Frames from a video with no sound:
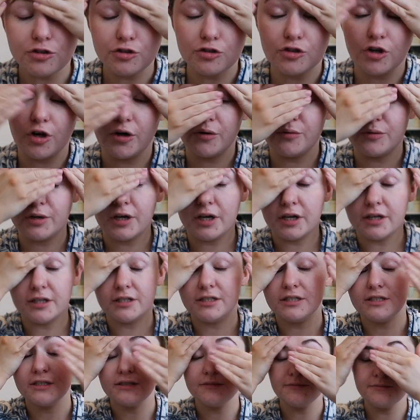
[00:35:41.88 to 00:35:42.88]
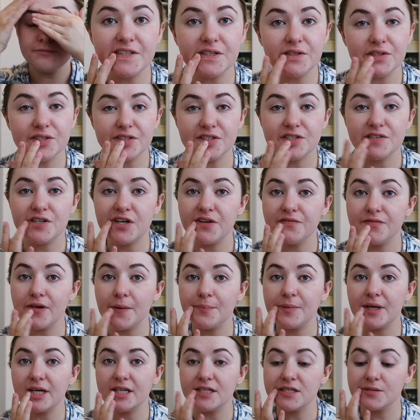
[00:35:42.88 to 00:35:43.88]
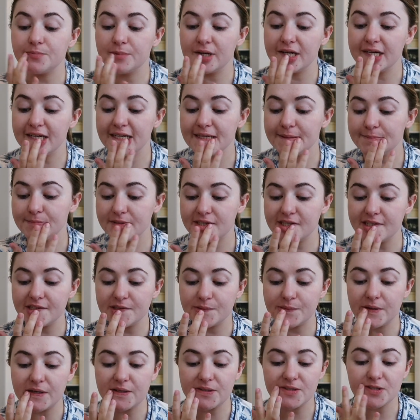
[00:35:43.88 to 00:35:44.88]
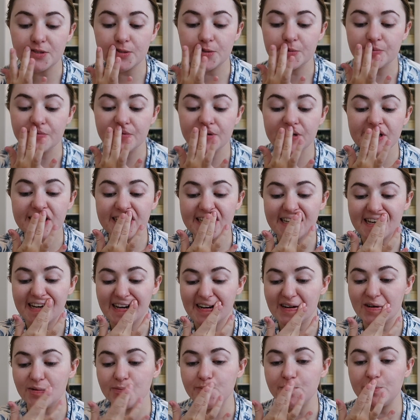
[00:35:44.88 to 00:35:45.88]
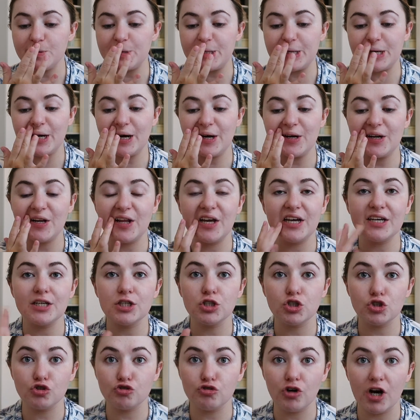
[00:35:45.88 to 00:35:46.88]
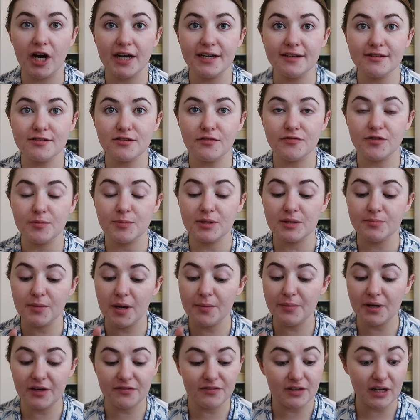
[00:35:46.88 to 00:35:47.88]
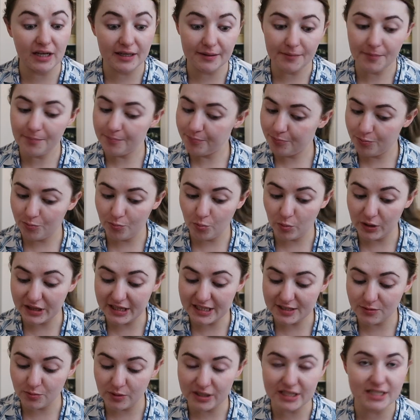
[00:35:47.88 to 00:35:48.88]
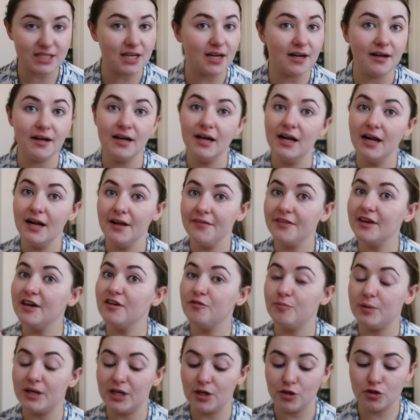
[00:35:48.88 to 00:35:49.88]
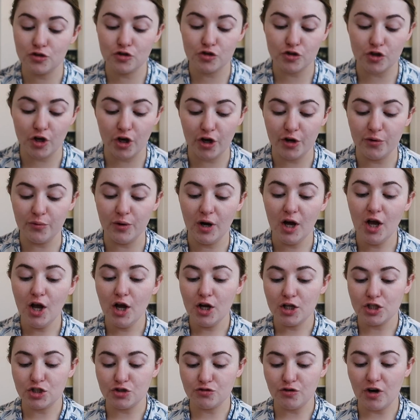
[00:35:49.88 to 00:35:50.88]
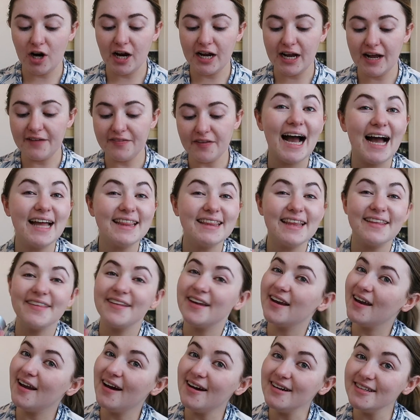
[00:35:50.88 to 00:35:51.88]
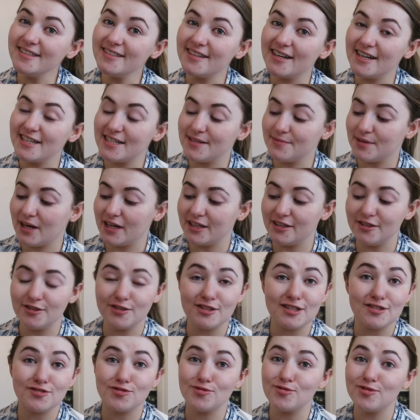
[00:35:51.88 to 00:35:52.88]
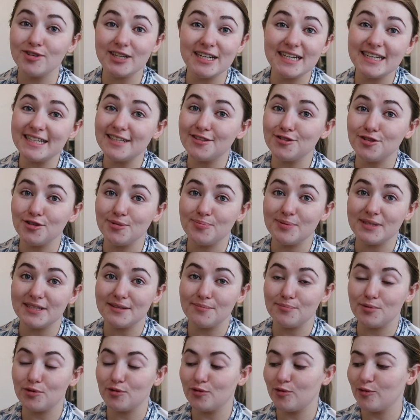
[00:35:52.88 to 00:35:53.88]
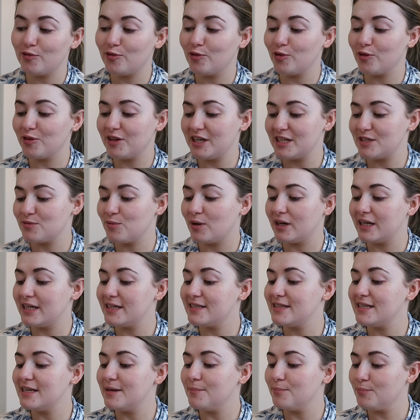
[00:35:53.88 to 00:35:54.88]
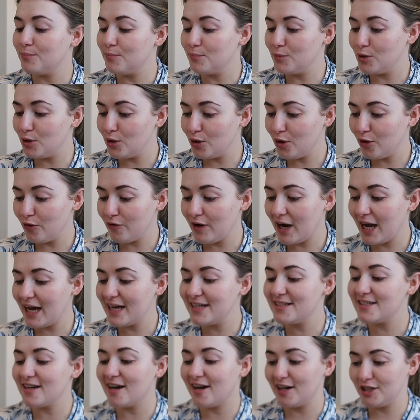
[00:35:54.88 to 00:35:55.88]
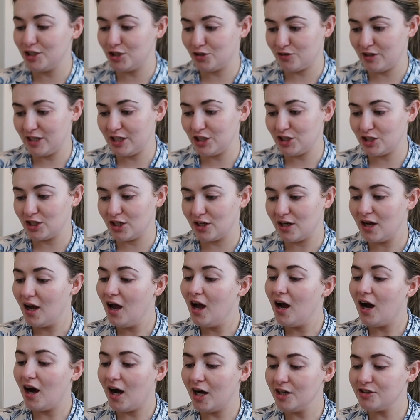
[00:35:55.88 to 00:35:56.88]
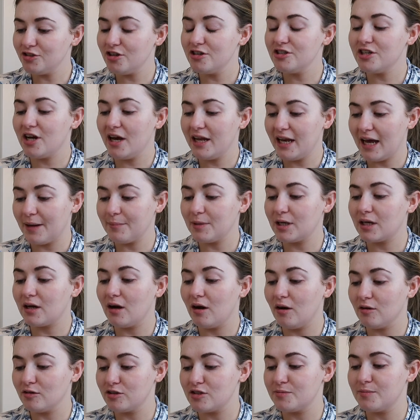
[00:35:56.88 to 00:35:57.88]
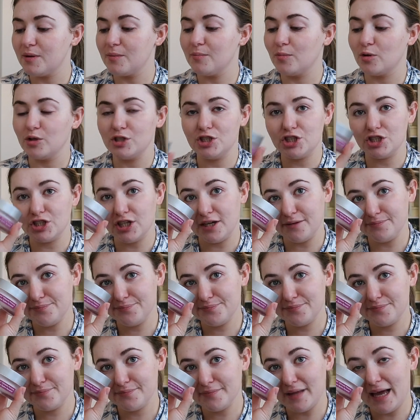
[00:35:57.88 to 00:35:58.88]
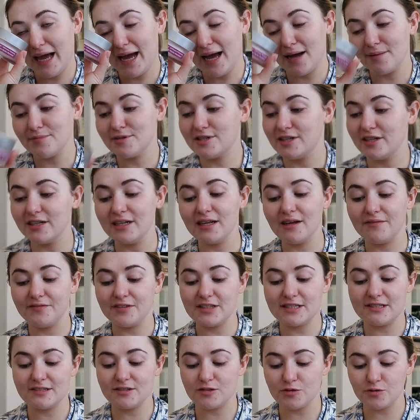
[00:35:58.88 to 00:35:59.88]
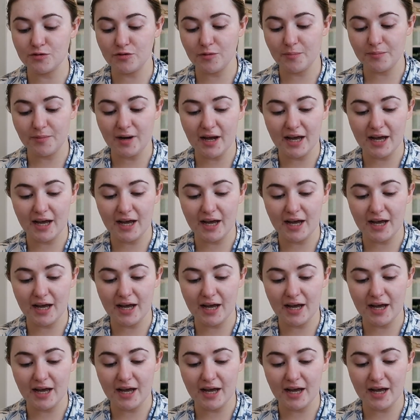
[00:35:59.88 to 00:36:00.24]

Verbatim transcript: so good. I also try and rub that into my lips as well just to really help with the kind of like dryness of them at the moment. I feel like with this winter they've been so dry and, and then the last item that i use it's really super simple for this one it's the murad hydration hydrodynamic ultimate moisture absolutely love this this is from